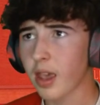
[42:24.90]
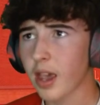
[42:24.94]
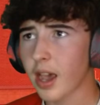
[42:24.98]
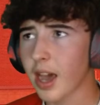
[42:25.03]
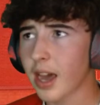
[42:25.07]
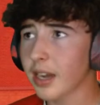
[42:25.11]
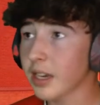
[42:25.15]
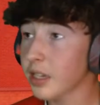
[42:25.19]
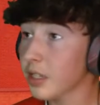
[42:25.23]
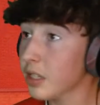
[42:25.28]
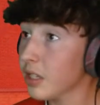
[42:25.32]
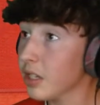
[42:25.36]

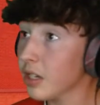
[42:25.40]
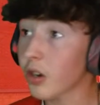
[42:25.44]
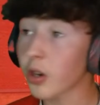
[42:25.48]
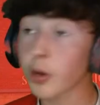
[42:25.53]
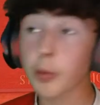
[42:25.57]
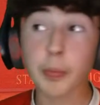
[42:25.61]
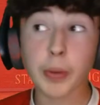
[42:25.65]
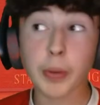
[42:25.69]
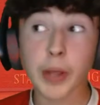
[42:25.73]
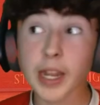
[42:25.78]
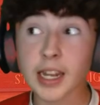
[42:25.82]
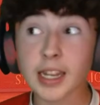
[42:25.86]
And is he going to
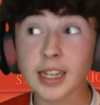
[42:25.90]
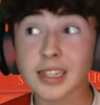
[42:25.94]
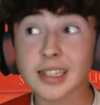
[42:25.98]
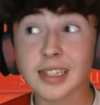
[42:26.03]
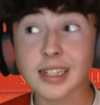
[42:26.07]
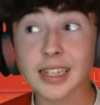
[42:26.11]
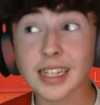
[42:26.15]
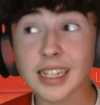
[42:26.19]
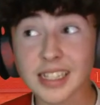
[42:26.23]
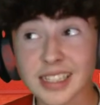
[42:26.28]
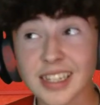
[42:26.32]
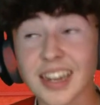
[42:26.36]
ping it?
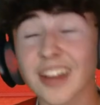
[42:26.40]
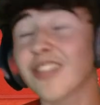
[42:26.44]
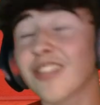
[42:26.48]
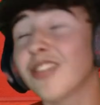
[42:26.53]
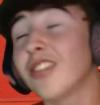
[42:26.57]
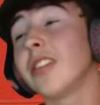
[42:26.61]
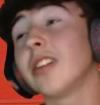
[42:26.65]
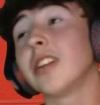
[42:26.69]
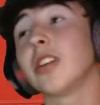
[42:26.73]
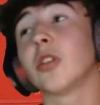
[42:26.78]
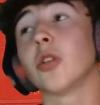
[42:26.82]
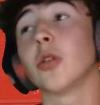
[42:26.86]
He's
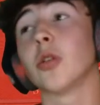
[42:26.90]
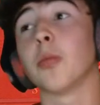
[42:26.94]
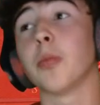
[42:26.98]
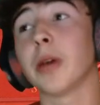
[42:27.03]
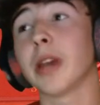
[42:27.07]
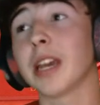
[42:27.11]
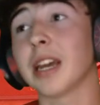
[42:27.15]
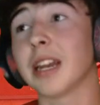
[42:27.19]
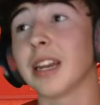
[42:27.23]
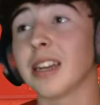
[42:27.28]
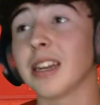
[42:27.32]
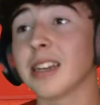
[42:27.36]
definitely going to
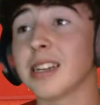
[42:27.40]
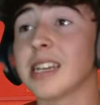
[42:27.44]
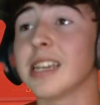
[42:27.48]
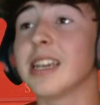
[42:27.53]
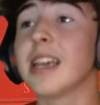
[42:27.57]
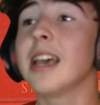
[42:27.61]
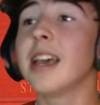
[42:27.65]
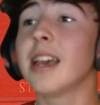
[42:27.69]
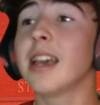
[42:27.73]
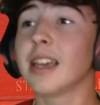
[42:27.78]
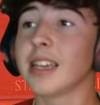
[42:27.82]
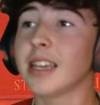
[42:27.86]
ping it, isn't he?
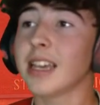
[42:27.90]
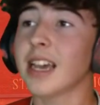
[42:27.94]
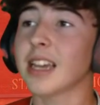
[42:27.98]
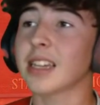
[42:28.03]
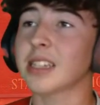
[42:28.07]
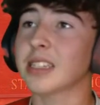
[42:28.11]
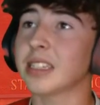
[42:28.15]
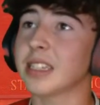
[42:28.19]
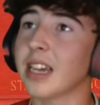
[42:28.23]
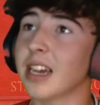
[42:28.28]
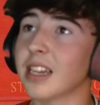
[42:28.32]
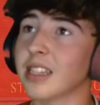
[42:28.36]

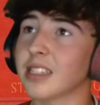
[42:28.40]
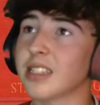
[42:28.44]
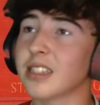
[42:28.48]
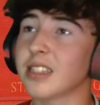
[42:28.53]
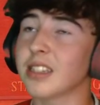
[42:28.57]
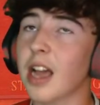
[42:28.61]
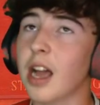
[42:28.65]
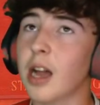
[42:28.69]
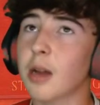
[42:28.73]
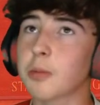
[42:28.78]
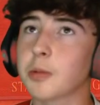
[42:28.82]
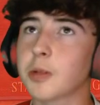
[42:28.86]
Yes, he has. He's
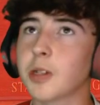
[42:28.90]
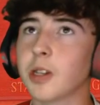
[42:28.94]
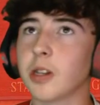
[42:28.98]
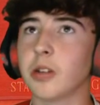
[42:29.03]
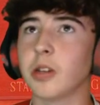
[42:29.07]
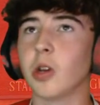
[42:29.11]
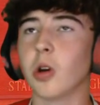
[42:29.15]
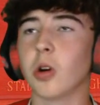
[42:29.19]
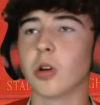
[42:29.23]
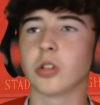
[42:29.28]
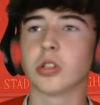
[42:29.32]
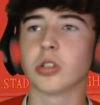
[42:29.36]

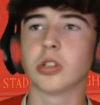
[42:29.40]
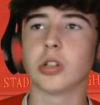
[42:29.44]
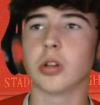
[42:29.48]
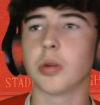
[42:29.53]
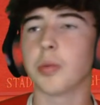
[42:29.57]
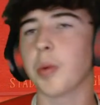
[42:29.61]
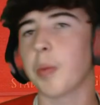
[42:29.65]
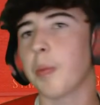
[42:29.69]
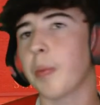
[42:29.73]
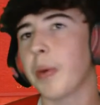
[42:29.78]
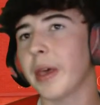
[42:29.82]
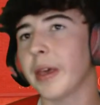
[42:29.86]
absolutely launched it up
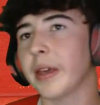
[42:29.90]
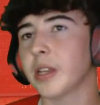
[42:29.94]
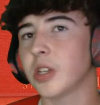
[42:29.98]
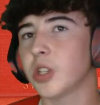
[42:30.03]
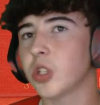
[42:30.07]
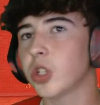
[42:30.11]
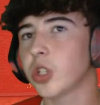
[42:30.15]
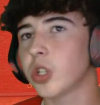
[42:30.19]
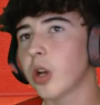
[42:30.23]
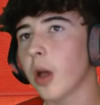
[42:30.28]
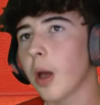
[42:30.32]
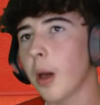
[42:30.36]
the
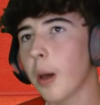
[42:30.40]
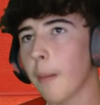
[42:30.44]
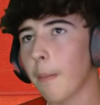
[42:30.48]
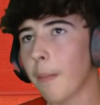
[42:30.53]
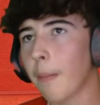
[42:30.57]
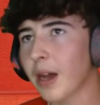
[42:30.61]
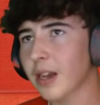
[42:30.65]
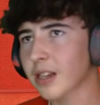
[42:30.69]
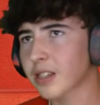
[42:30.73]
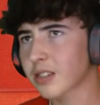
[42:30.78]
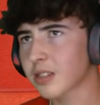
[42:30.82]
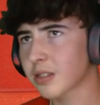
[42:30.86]
pitch,
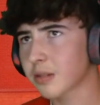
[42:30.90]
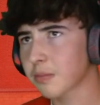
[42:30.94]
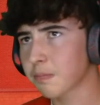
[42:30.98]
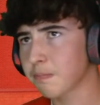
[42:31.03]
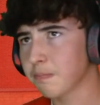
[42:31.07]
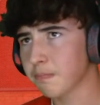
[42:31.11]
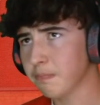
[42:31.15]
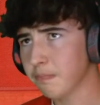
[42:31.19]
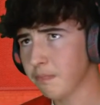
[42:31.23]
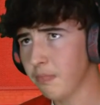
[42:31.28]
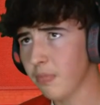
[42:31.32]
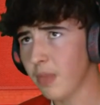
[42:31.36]
past
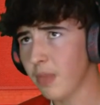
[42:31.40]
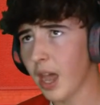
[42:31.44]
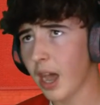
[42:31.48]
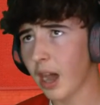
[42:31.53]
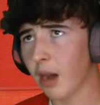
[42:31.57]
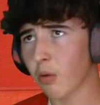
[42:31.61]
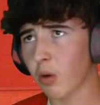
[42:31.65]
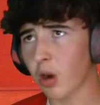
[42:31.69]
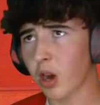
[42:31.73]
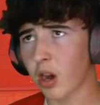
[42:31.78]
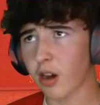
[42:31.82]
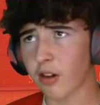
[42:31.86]

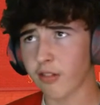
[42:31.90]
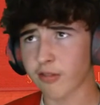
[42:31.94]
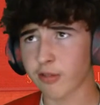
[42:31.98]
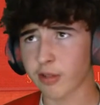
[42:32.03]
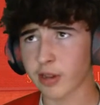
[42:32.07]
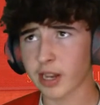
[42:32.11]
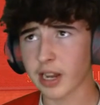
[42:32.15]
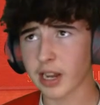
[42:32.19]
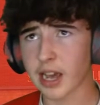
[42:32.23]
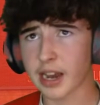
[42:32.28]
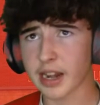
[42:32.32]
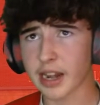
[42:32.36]
our
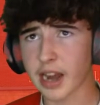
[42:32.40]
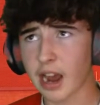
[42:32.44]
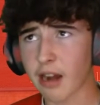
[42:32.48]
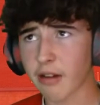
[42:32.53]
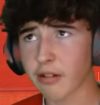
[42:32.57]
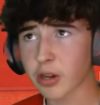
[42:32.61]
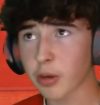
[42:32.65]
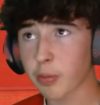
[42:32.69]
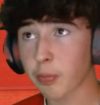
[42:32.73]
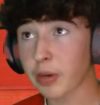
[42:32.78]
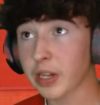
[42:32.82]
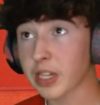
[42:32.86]
halfway line.
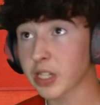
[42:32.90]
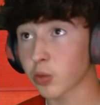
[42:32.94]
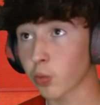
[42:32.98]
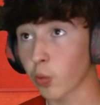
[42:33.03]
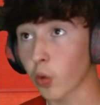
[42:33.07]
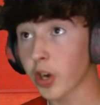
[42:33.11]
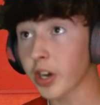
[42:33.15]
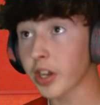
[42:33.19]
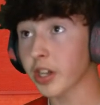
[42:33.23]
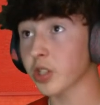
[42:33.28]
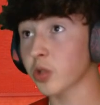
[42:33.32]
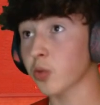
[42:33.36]
Harrogate players
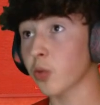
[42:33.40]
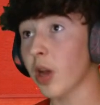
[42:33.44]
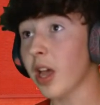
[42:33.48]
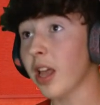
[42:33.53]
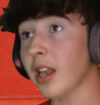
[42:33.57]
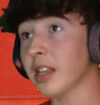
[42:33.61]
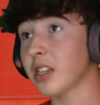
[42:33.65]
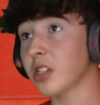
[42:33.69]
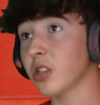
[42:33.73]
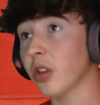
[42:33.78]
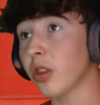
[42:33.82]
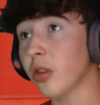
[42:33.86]
won it as well.
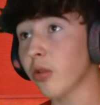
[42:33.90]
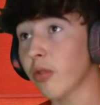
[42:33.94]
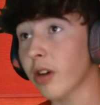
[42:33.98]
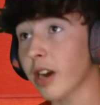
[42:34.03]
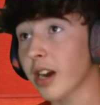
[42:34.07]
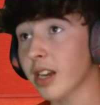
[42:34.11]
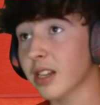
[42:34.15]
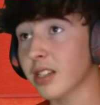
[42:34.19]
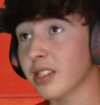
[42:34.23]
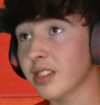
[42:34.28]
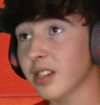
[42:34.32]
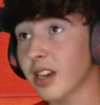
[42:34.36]
He's on the right
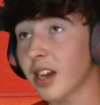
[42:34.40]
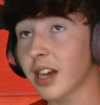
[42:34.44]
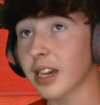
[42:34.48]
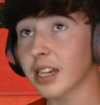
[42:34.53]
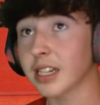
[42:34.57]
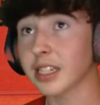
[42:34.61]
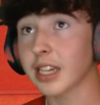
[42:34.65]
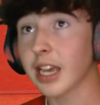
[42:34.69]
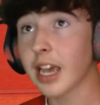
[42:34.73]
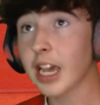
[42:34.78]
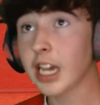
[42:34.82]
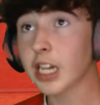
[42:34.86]
hand
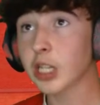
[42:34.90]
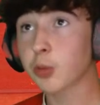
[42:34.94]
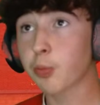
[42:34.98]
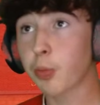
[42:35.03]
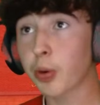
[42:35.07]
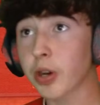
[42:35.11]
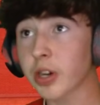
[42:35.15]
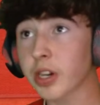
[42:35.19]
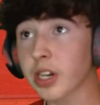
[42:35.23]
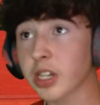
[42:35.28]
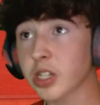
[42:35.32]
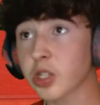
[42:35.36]
side. He's
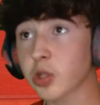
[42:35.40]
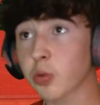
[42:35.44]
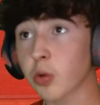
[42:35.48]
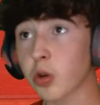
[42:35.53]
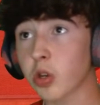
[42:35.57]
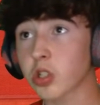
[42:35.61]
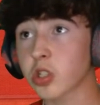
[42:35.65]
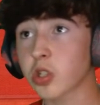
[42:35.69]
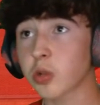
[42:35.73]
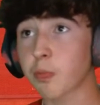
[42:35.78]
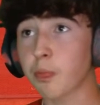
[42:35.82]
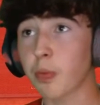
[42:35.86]
put it in
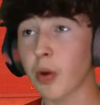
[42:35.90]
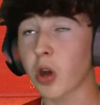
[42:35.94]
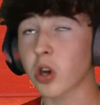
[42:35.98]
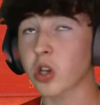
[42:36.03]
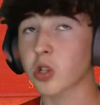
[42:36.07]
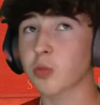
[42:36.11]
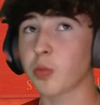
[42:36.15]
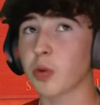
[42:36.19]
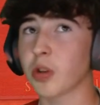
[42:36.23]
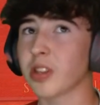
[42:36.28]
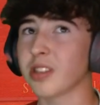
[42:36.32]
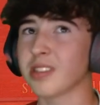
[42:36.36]
towards the
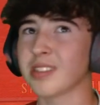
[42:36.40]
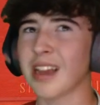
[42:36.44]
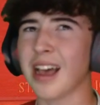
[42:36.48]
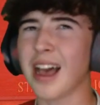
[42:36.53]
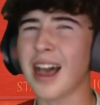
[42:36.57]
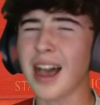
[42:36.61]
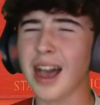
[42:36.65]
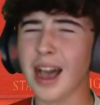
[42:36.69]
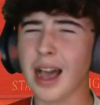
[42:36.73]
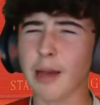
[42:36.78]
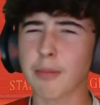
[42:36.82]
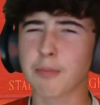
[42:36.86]
box, but there's
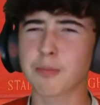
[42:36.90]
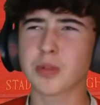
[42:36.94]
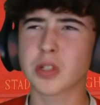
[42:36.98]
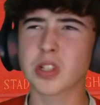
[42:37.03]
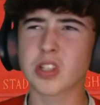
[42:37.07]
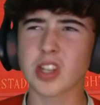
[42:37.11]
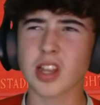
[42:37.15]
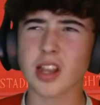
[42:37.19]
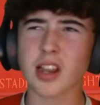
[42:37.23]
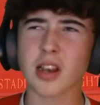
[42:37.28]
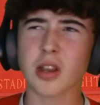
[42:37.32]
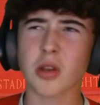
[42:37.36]

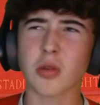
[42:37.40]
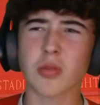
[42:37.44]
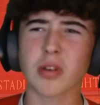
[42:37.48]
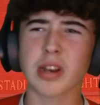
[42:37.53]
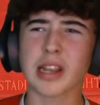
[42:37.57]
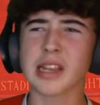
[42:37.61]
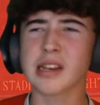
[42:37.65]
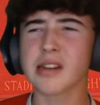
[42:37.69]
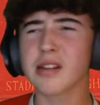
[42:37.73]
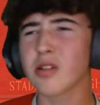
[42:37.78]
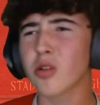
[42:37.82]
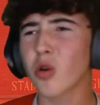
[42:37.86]

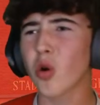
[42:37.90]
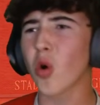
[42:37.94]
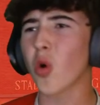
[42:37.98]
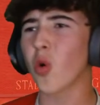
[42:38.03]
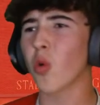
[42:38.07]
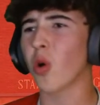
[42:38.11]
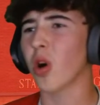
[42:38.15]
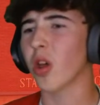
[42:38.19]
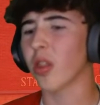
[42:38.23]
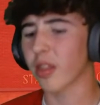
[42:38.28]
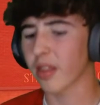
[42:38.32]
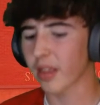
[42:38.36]
absolutely no
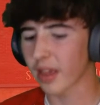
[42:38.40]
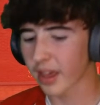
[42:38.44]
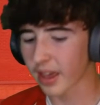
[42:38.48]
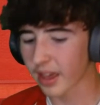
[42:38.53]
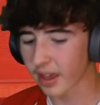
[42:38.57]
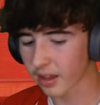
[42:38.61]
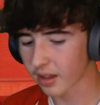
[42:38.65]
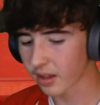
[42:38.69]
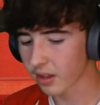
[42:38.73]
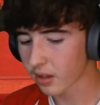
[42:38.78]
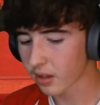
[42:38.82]
one there.